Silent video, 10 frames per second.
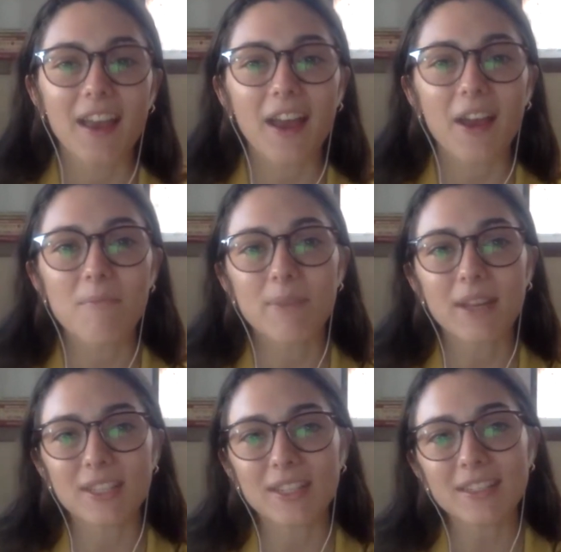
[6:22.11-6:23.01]

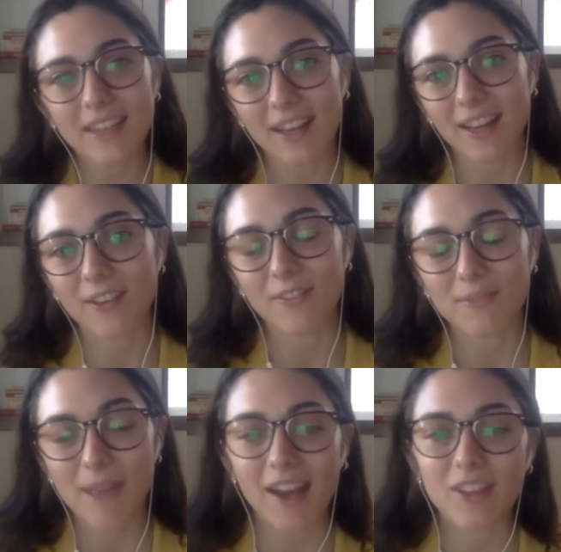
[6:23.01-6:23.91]
But just getting
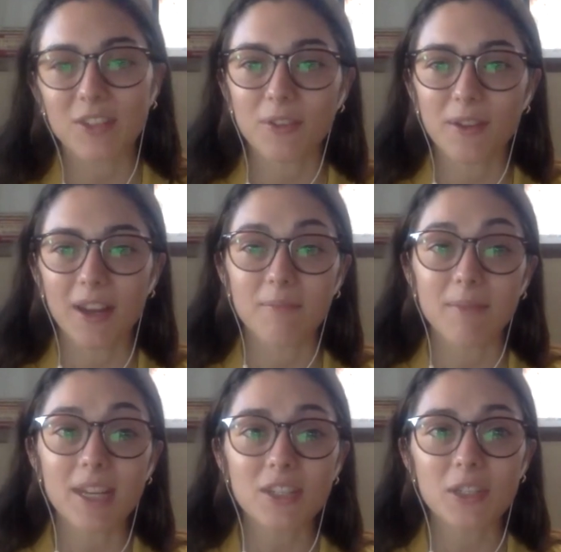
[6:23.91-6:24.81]
back to an
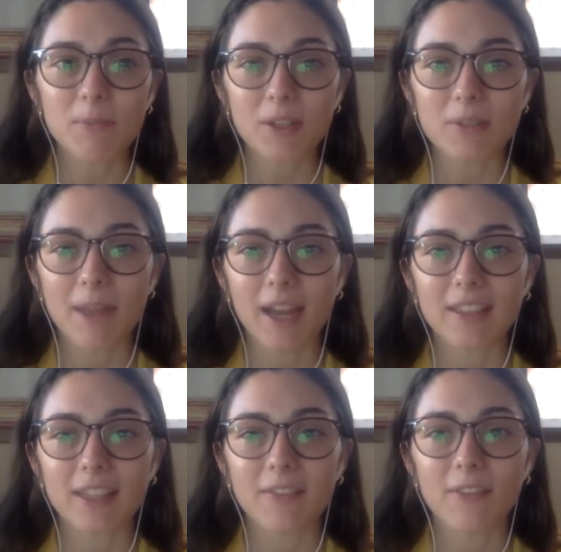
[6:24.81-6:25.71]
admissions
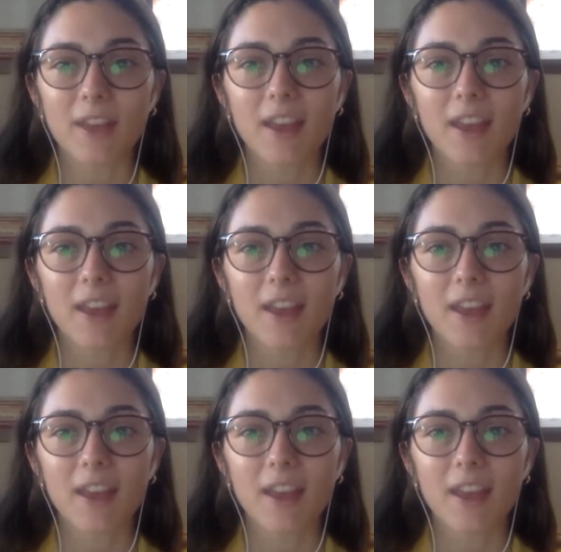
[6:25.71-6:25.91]
perspective,